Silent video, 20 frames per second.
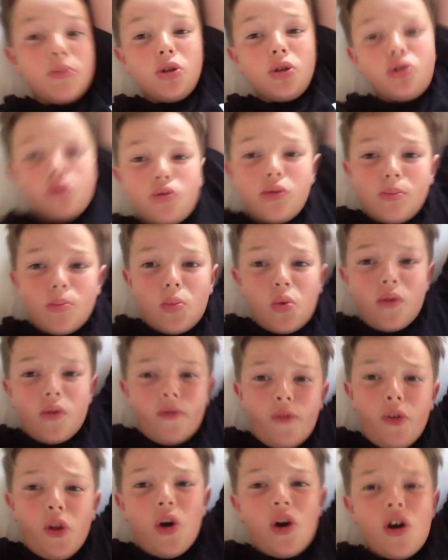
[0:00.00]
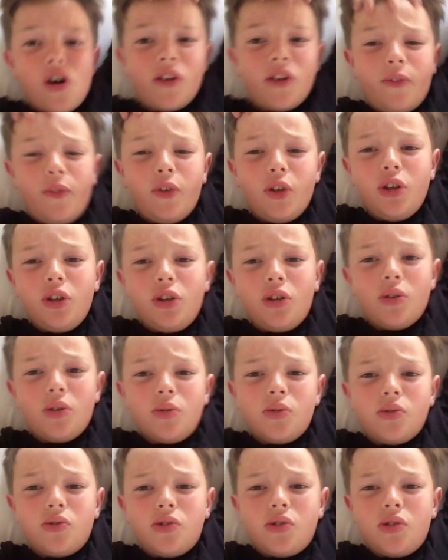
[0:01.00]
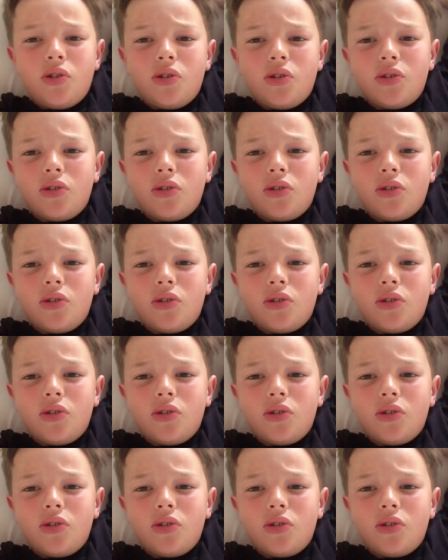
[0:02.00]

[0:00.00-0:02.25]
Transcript: me doing more vlog videos.